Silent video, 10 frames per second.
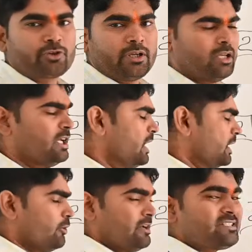Okay,
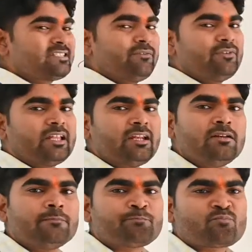now let's see with an
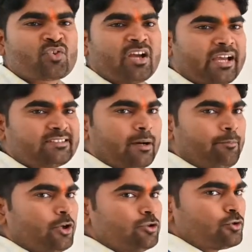
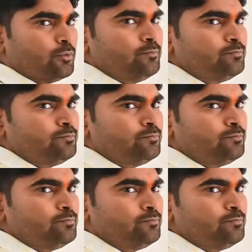example also.